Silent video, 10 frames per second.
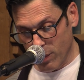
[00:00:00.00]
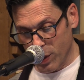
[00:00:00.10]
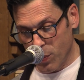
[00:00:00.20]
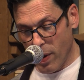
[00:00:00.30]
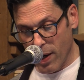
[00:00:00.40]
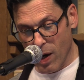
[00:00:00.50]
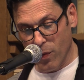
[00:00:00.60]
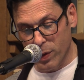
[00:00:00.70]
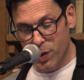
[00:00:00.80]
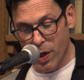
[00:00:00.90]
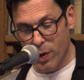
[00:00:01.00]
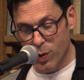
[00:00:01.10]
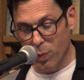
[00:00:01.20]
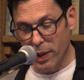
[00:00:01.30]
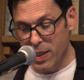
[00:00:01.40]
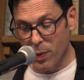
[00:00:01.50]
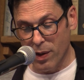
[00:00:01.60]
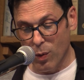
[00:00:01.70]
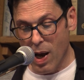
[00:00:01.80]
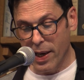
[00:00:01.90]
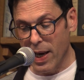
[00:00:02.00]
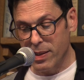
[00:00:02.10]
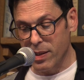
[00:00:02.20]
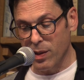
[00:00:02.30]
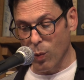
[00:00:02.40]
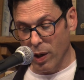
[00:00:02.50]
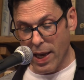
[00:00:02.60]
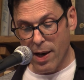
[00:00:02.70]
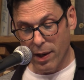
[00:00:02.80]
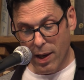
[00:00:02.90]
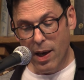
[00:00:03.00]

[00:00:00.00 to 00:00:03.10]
which paid off when Jerry's replacement in the Rockettes didn't work out,